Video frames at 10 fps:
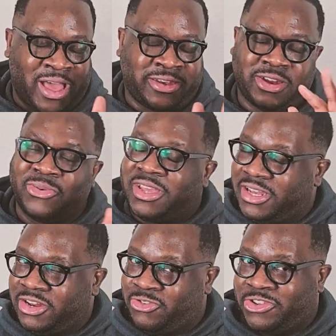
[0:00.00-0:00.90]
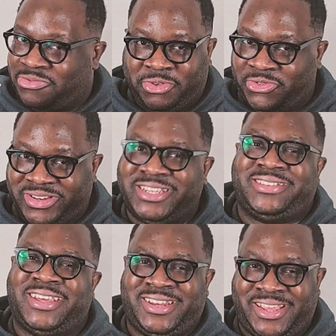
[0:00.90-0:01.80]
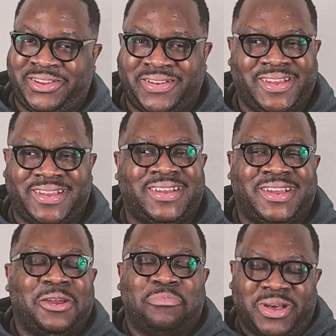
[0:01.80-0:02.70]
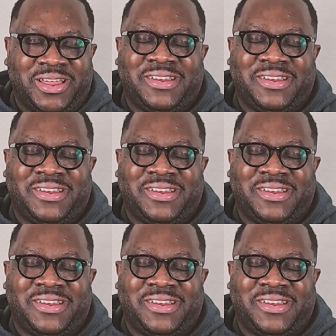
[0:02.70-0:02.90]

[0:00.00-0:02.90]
I don't get the Christmas release date here, but